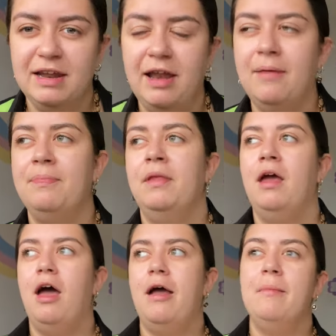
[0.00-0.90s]
denim
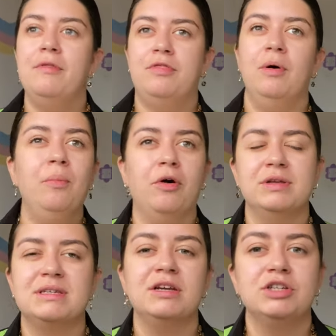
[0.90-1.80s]
that
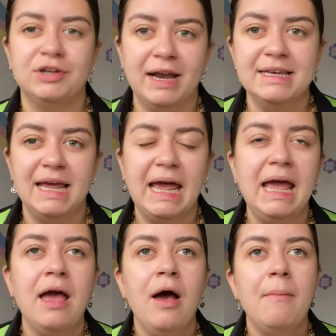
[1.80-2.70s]
was
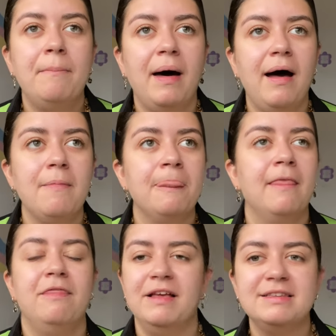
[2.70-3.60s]
trendy, but
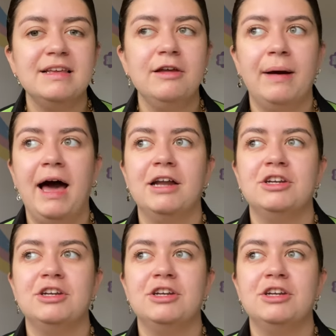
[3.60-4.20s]
this silhouette I